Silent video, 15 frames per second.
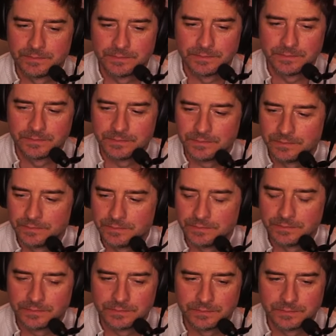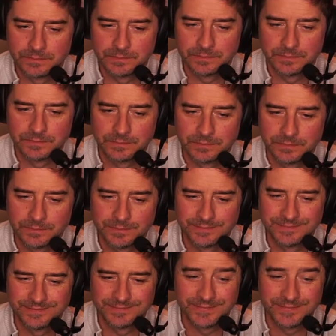He stunk tank up, roll out.